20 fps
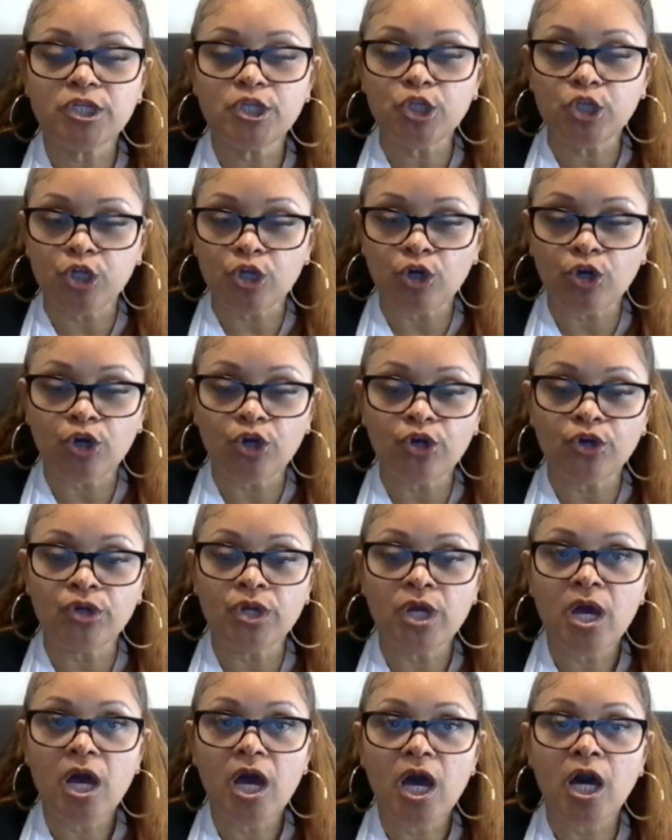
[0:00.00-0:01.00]
and really
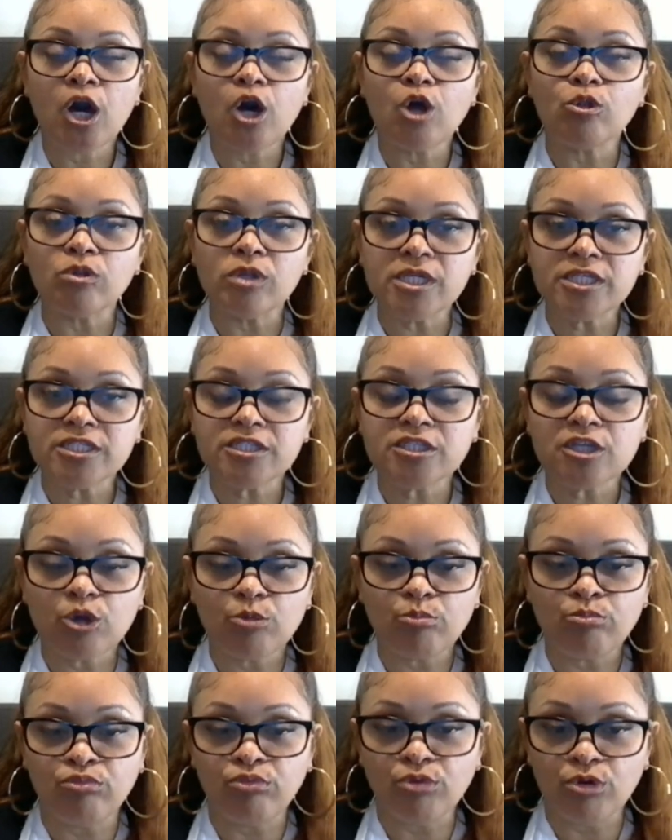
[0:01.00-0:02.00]
learn a
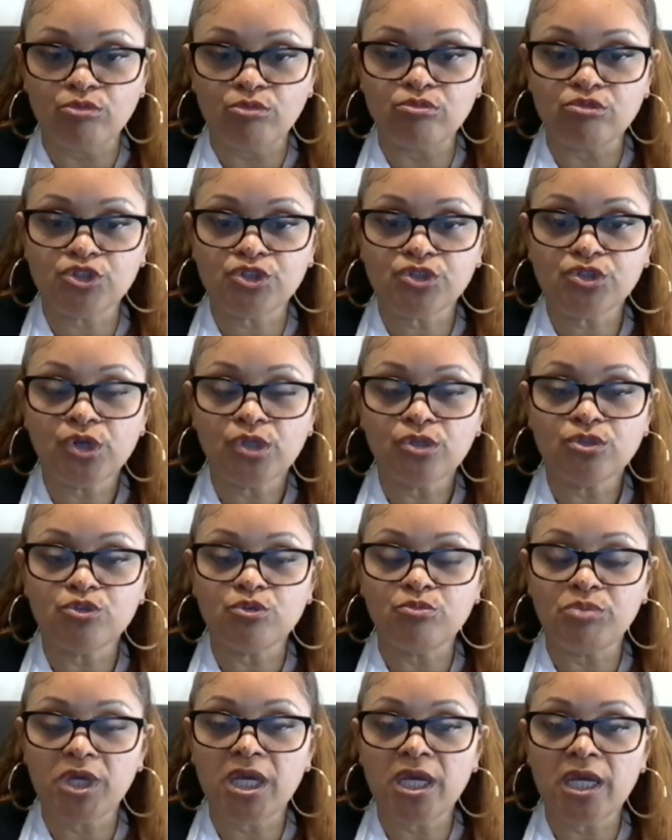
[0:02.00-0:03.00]
holistic approach